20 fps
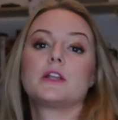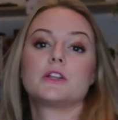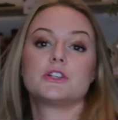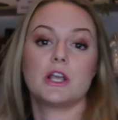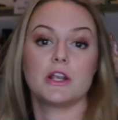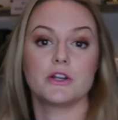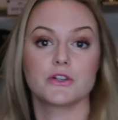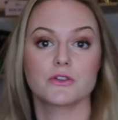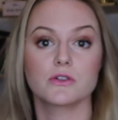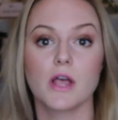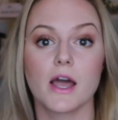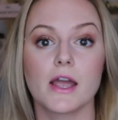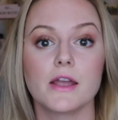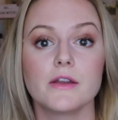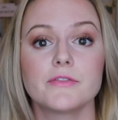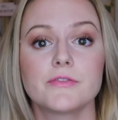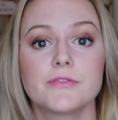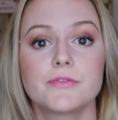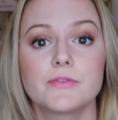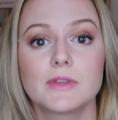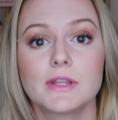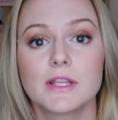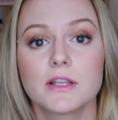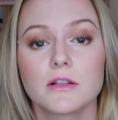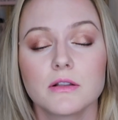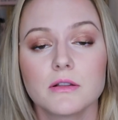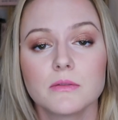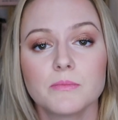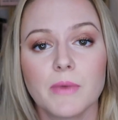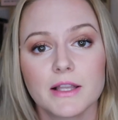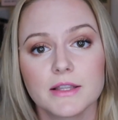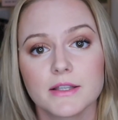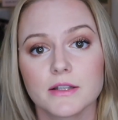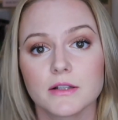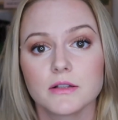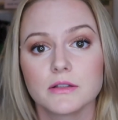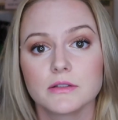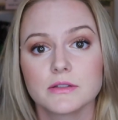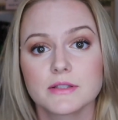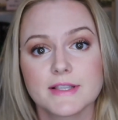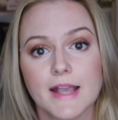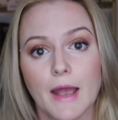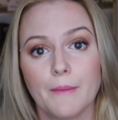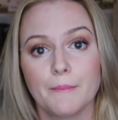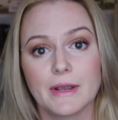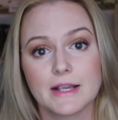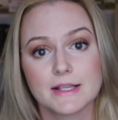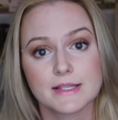to change your life, little by little, step by